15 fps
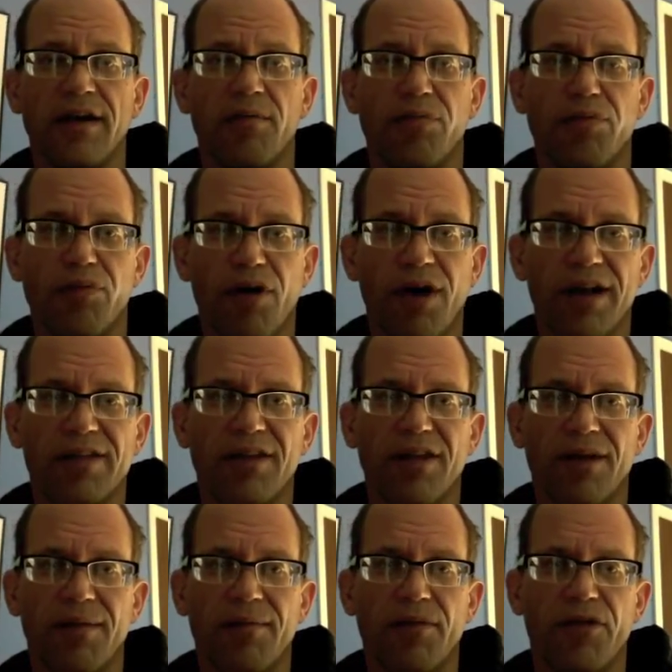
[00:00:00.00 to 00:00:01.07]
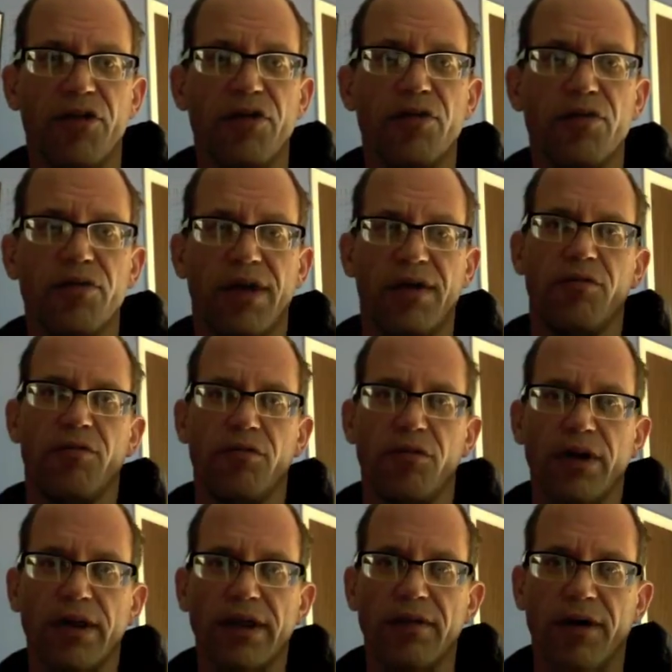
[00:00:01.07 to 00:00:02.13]
brought them to who they
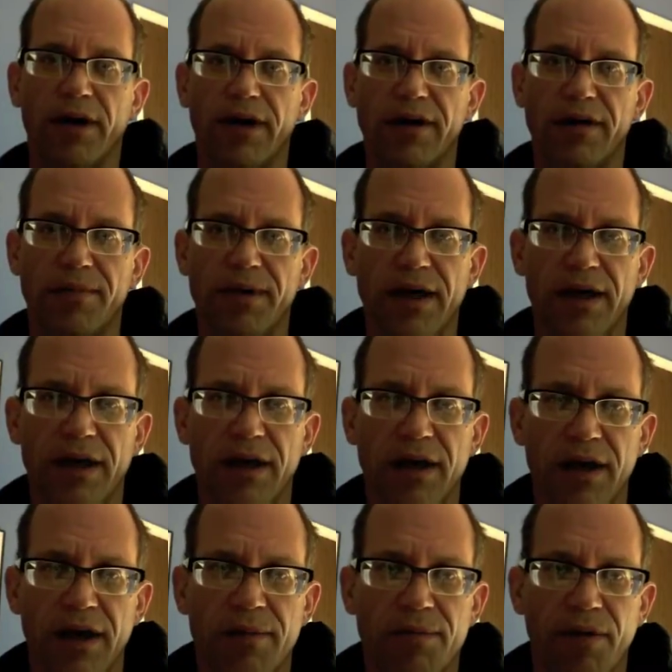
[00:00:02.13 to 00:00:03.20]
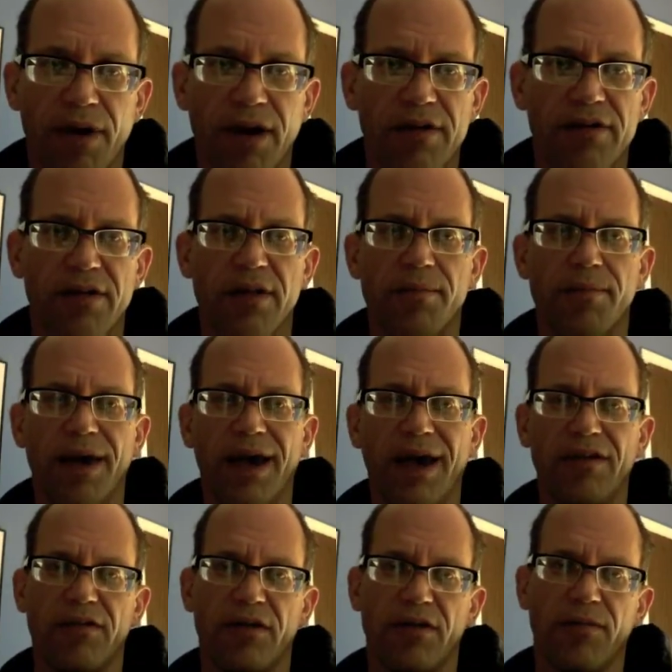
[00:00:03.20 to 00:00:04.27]
really wanted to be. It brought them
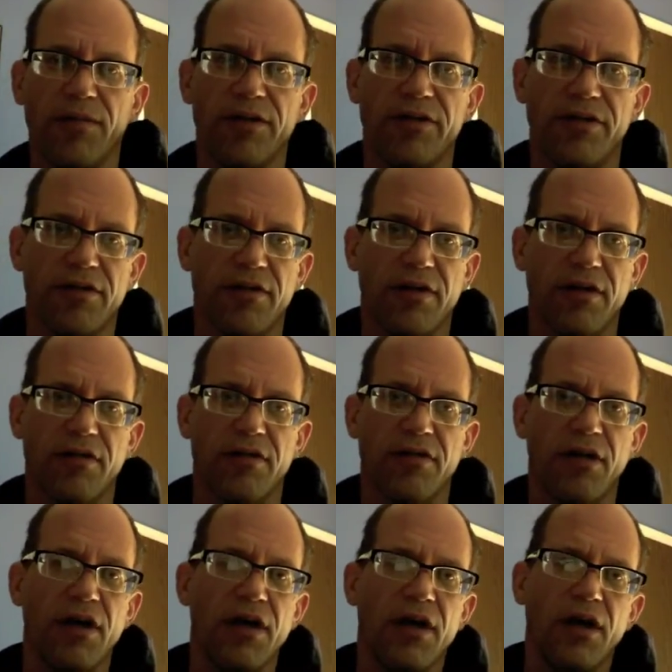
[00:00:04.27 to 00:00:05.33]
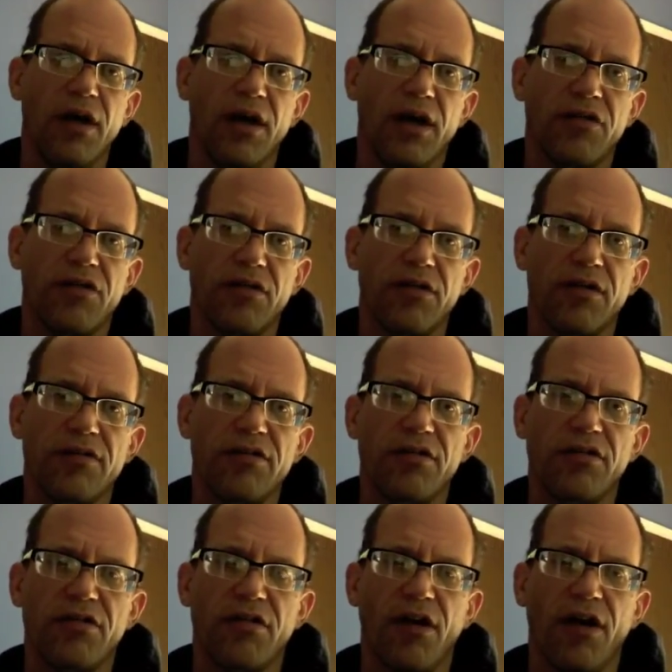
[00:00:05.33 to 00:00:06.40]
past their resistance. And so this
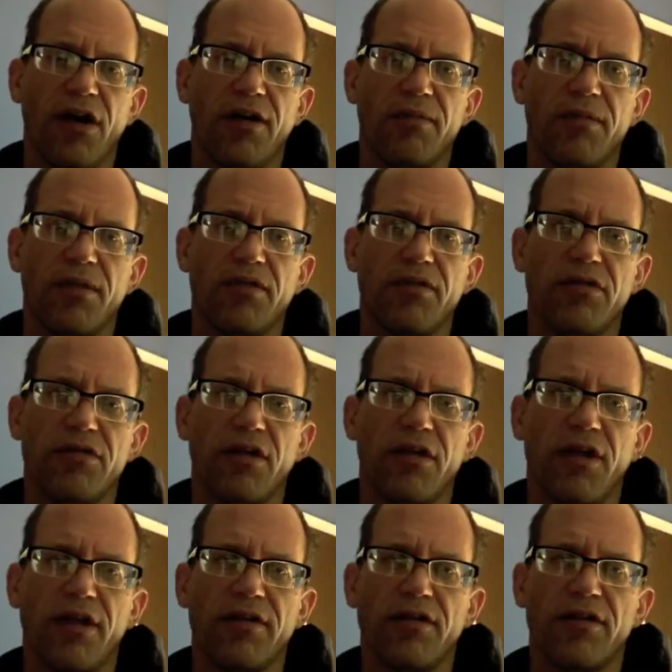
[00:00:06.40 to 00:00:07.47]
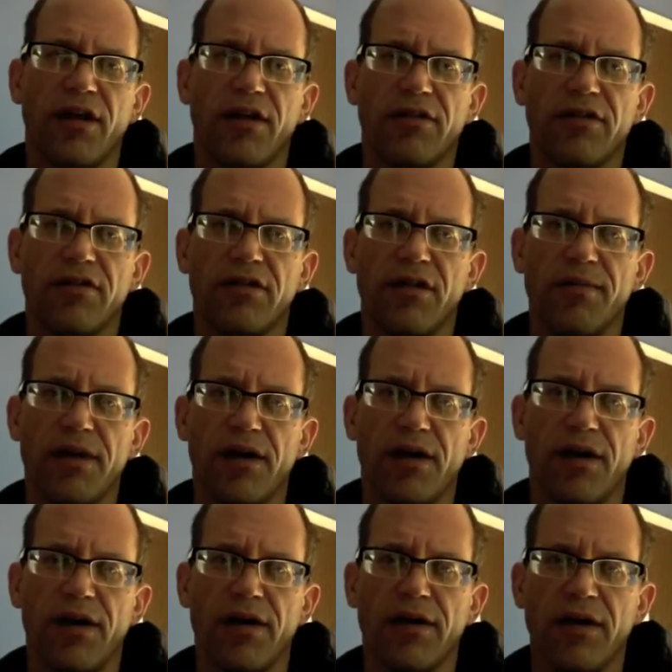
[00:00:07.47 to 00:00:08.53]
is another
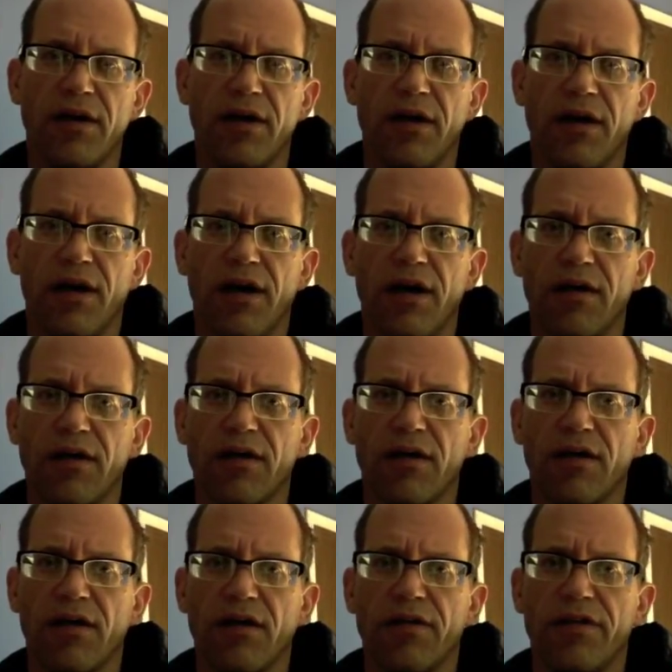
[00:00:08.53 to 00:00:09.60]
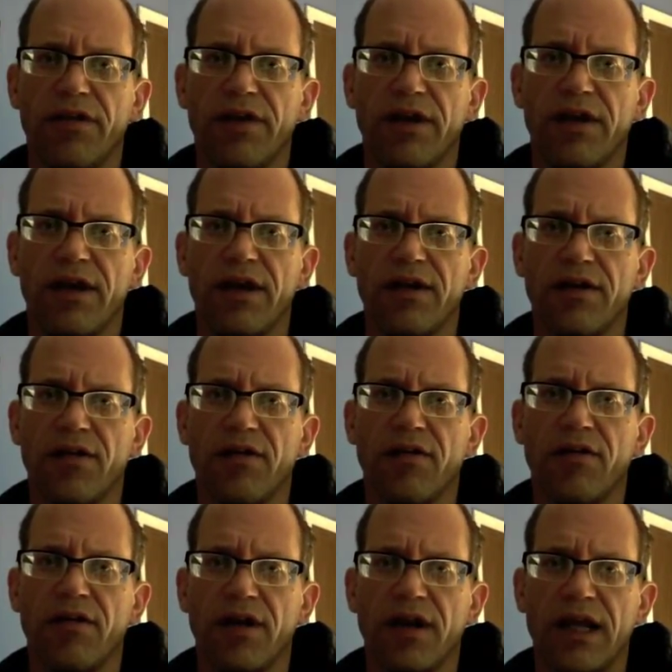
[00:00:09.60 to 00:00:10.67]
teleseminar, the Inner
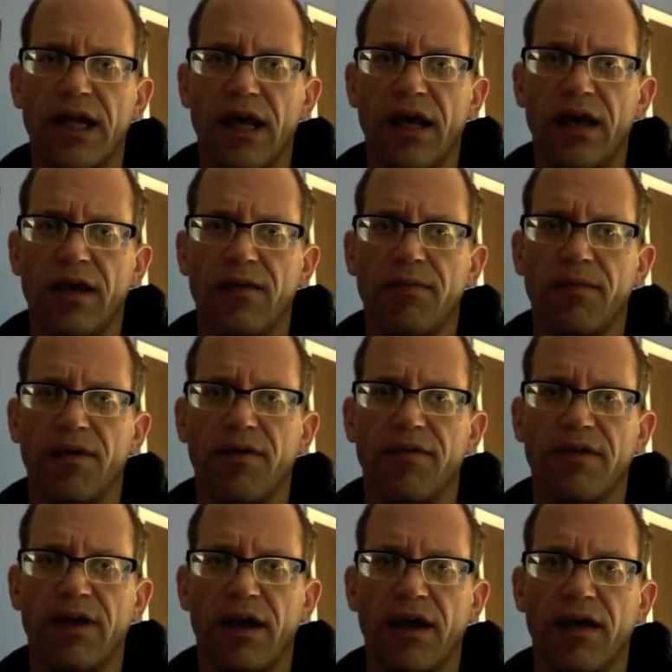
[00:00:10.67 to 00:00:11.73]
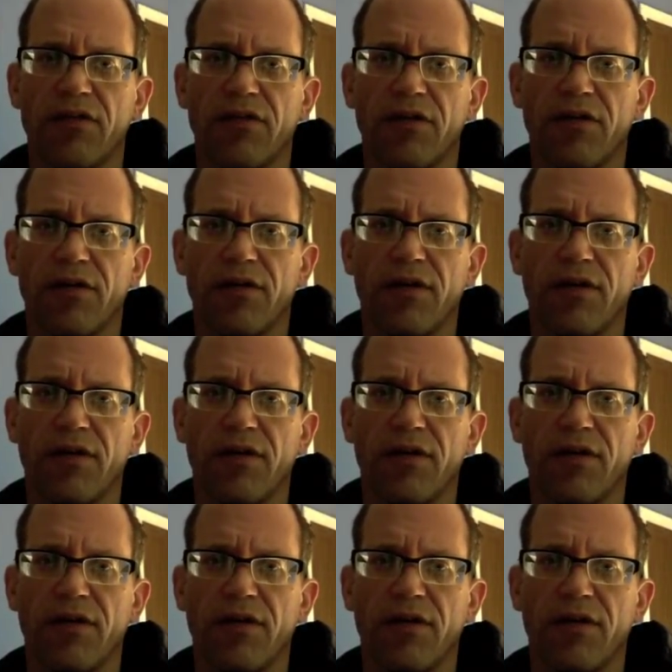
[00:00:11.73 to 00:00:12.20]
Game of Cancer.